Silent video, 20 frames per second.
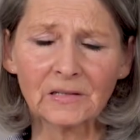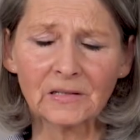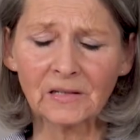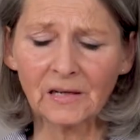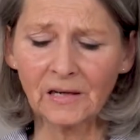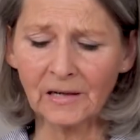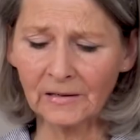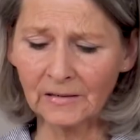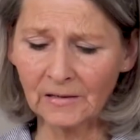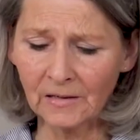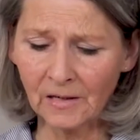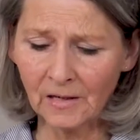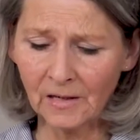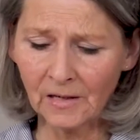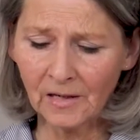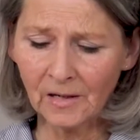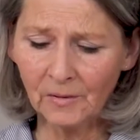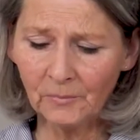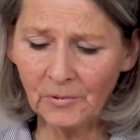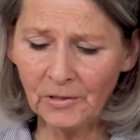If you want
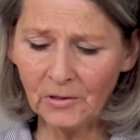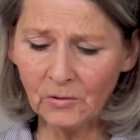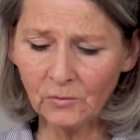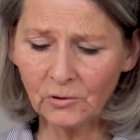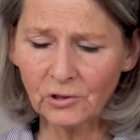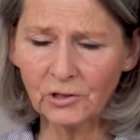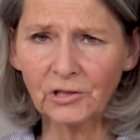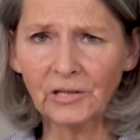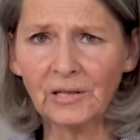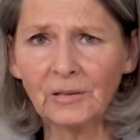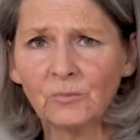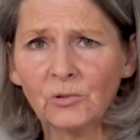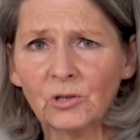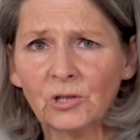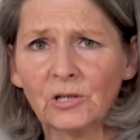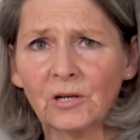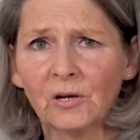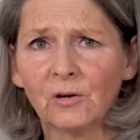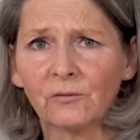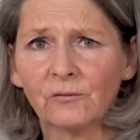to understand it
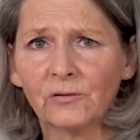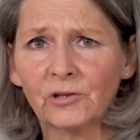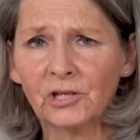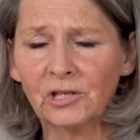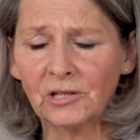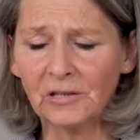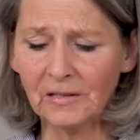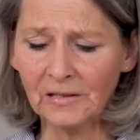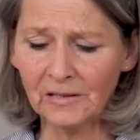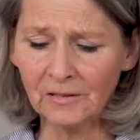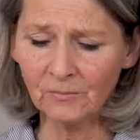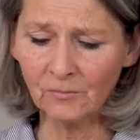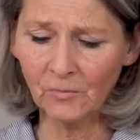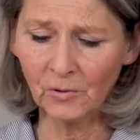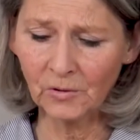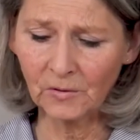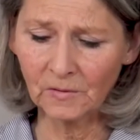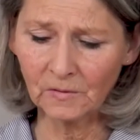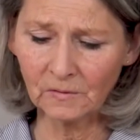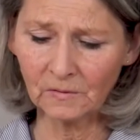now from a
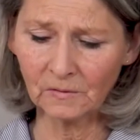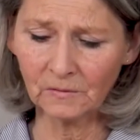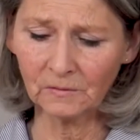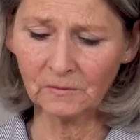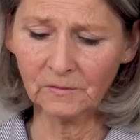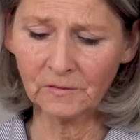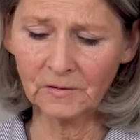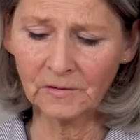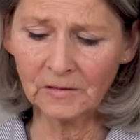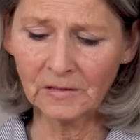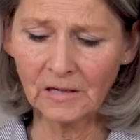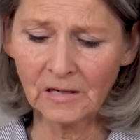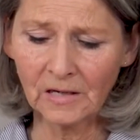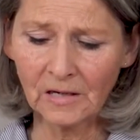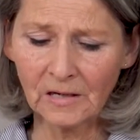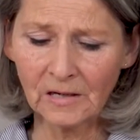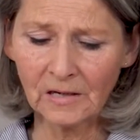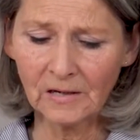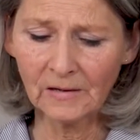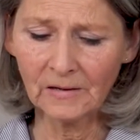purely biochemical
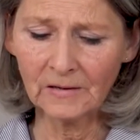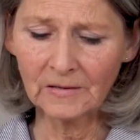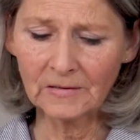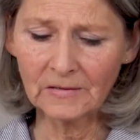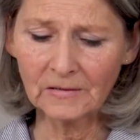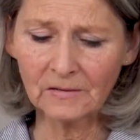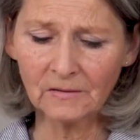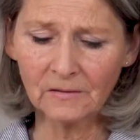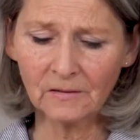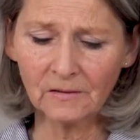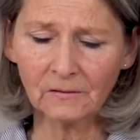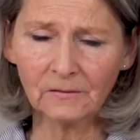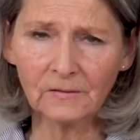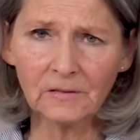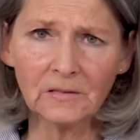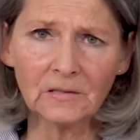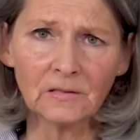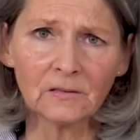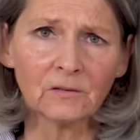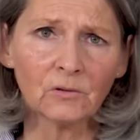point of view,
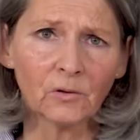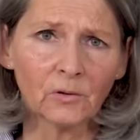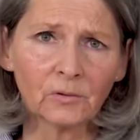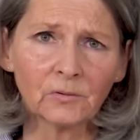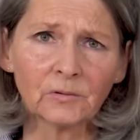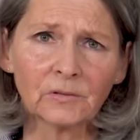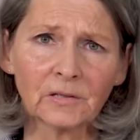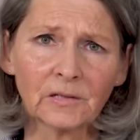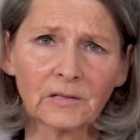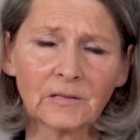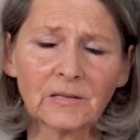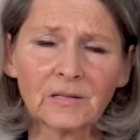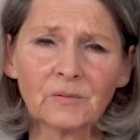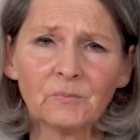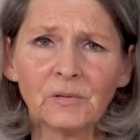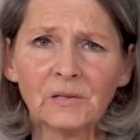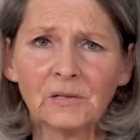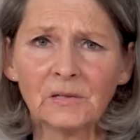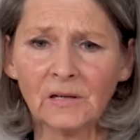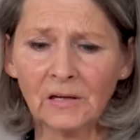and it's these
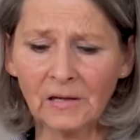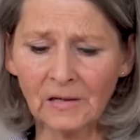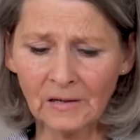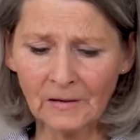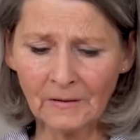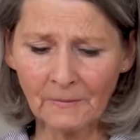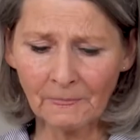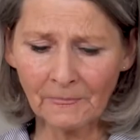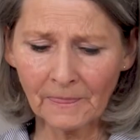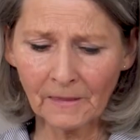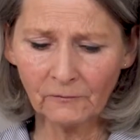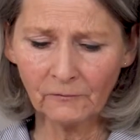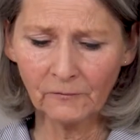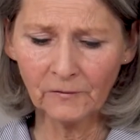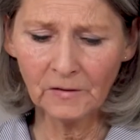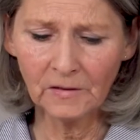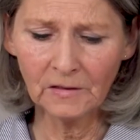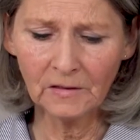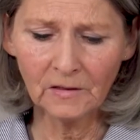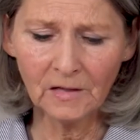
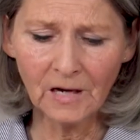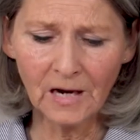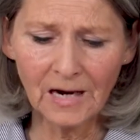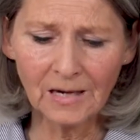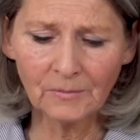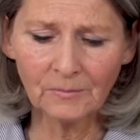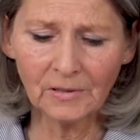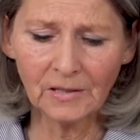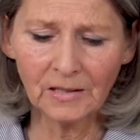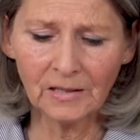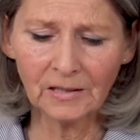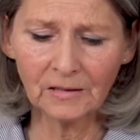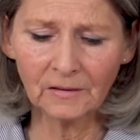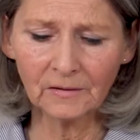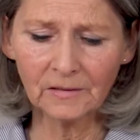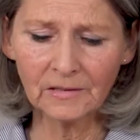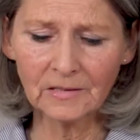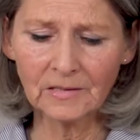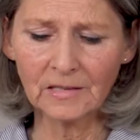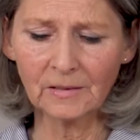neurotransmitters like
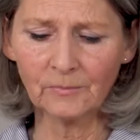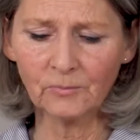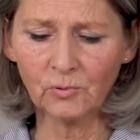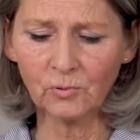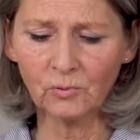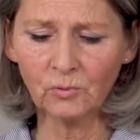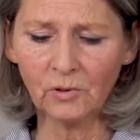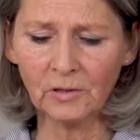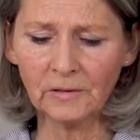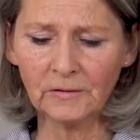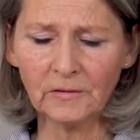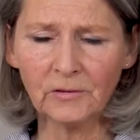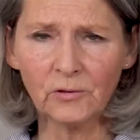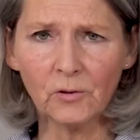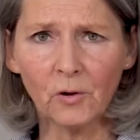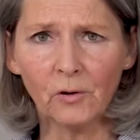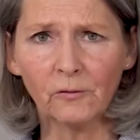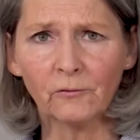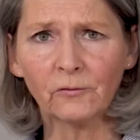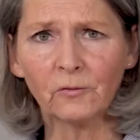GABA
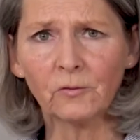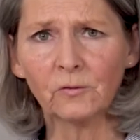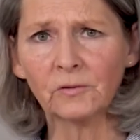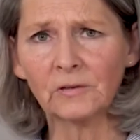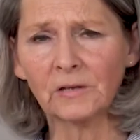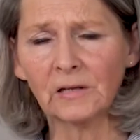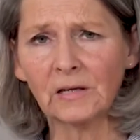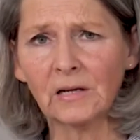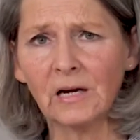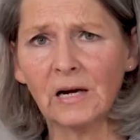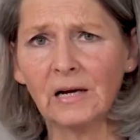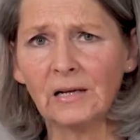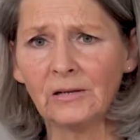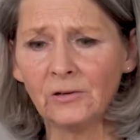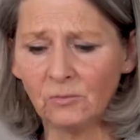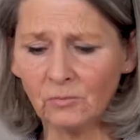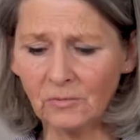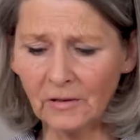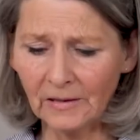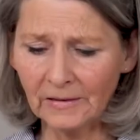receptors, the opening of
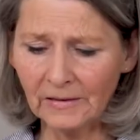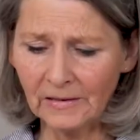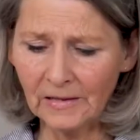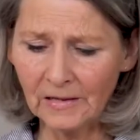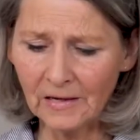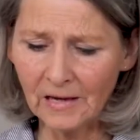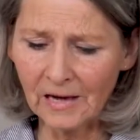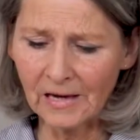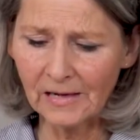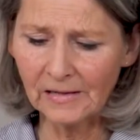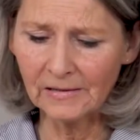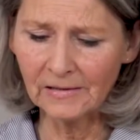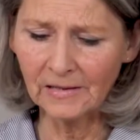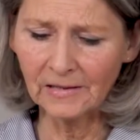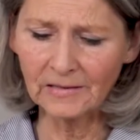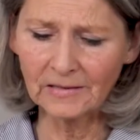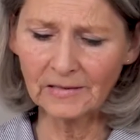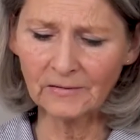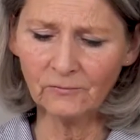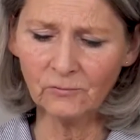the potassium
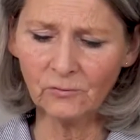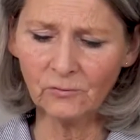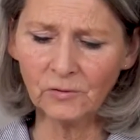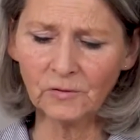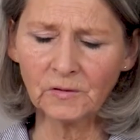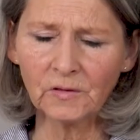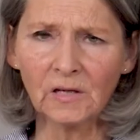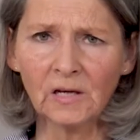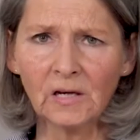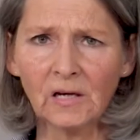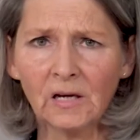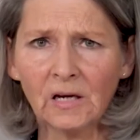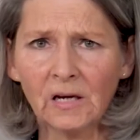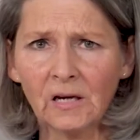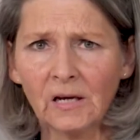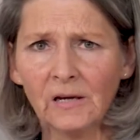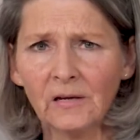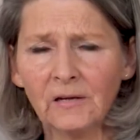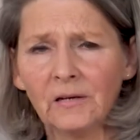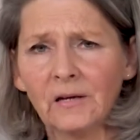channels,
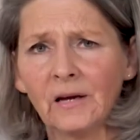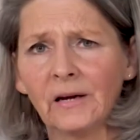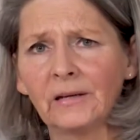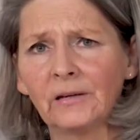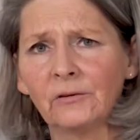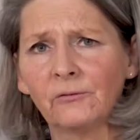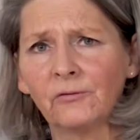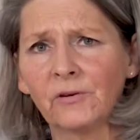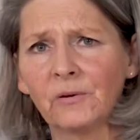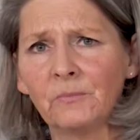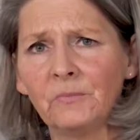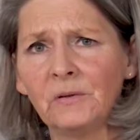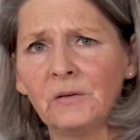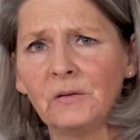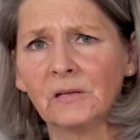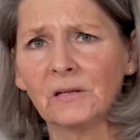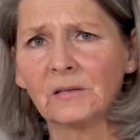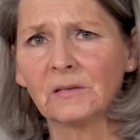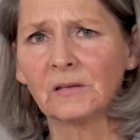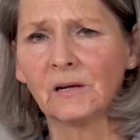all of that will be
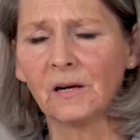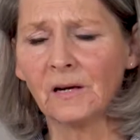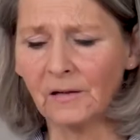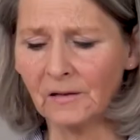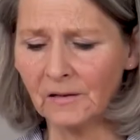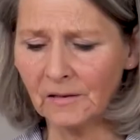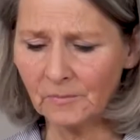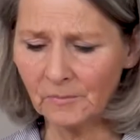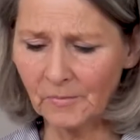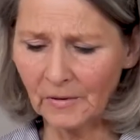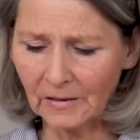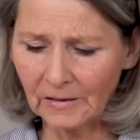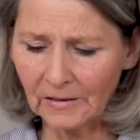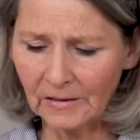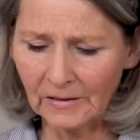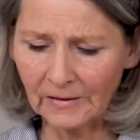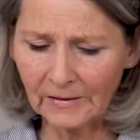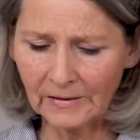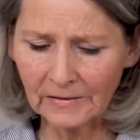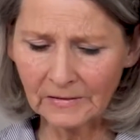attributed
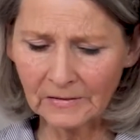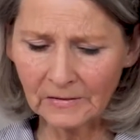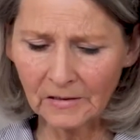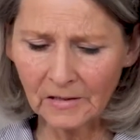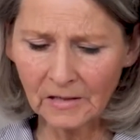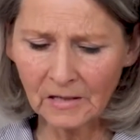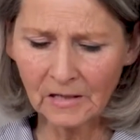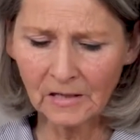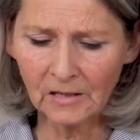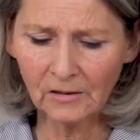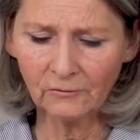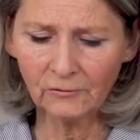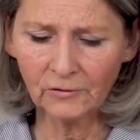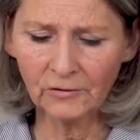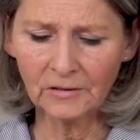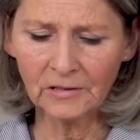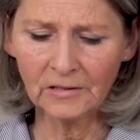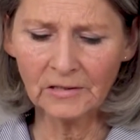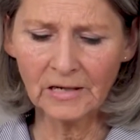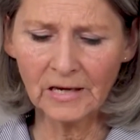to a reduced
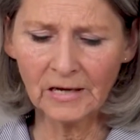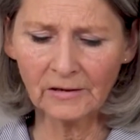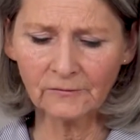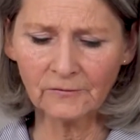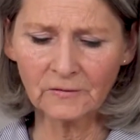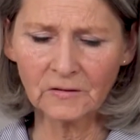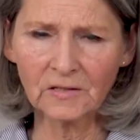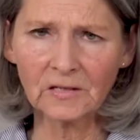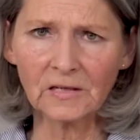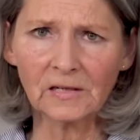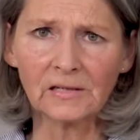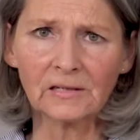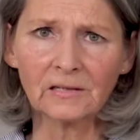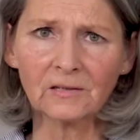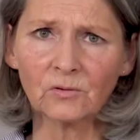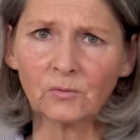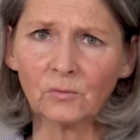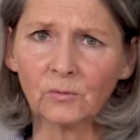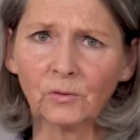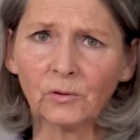excitability
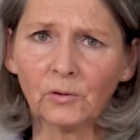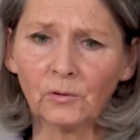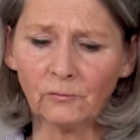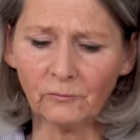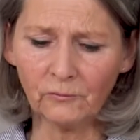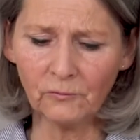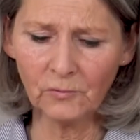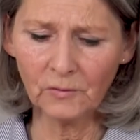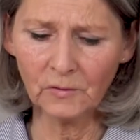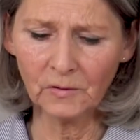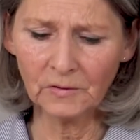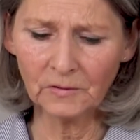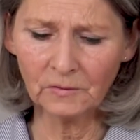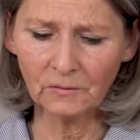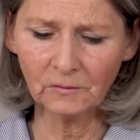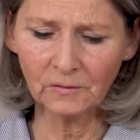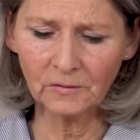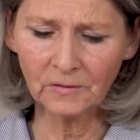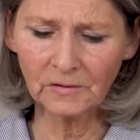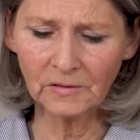of the nerve
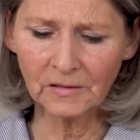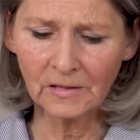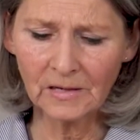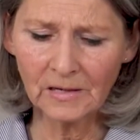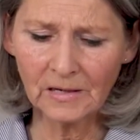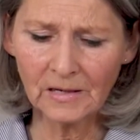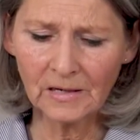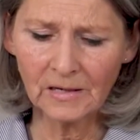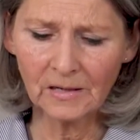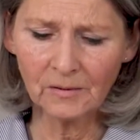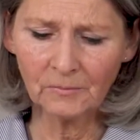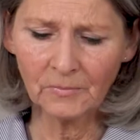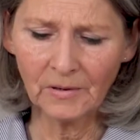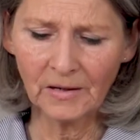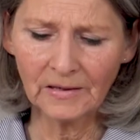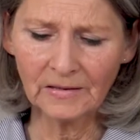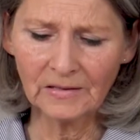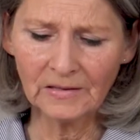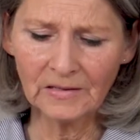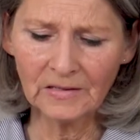cells,
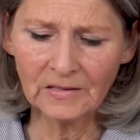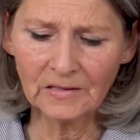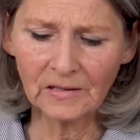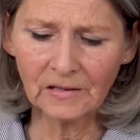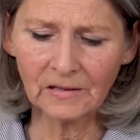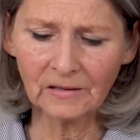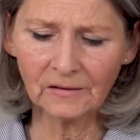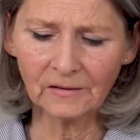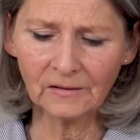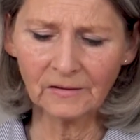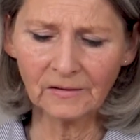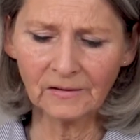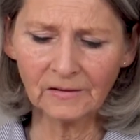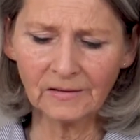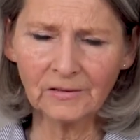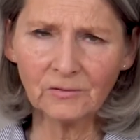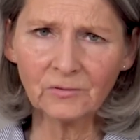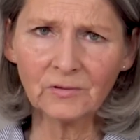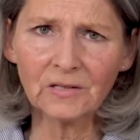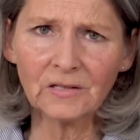and with this
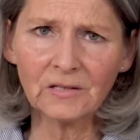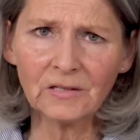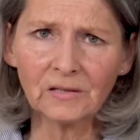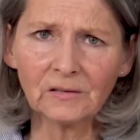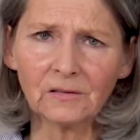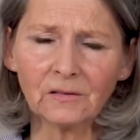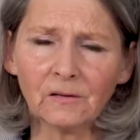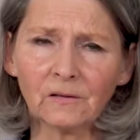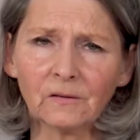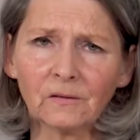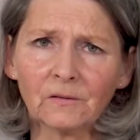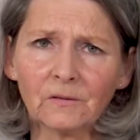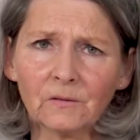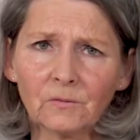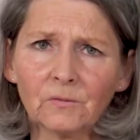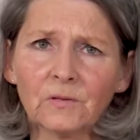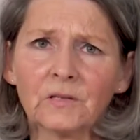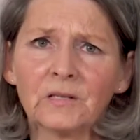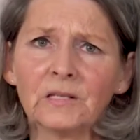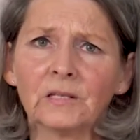reduced
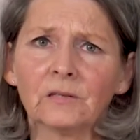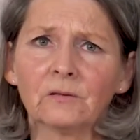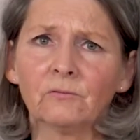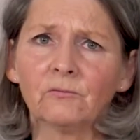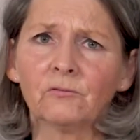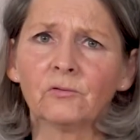functionality.